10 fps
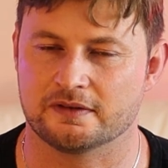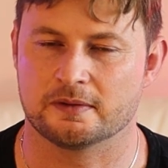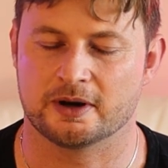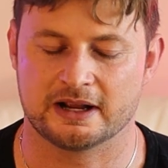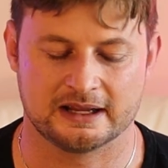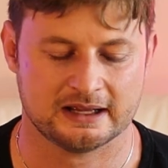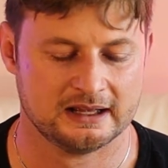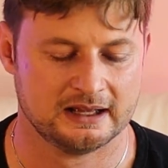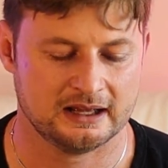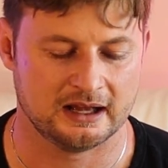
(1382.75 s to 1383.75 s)
everybody,
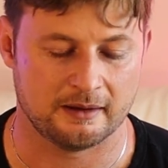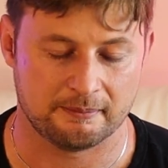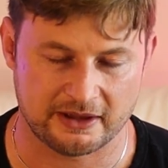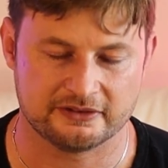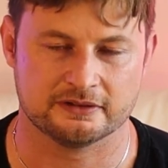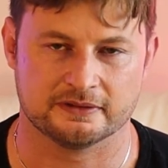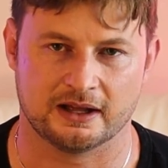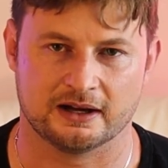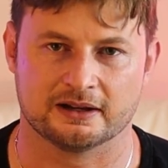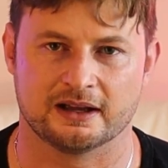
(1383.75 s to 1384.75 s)
best of
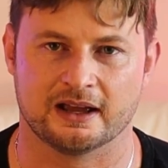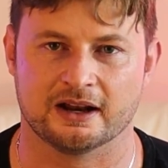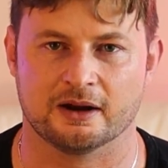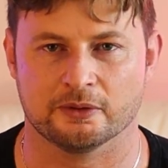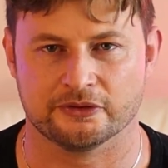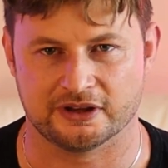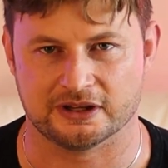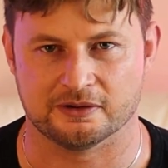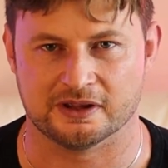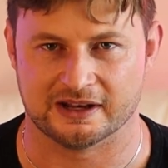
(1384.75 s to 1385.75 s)
luck, and I will
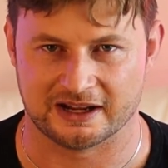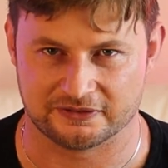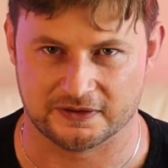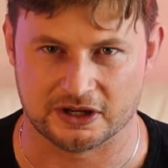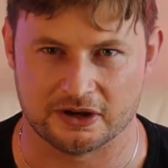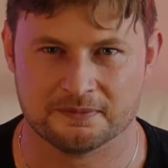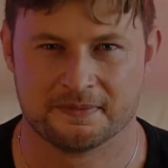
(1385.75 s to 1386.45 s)
see you in the next video.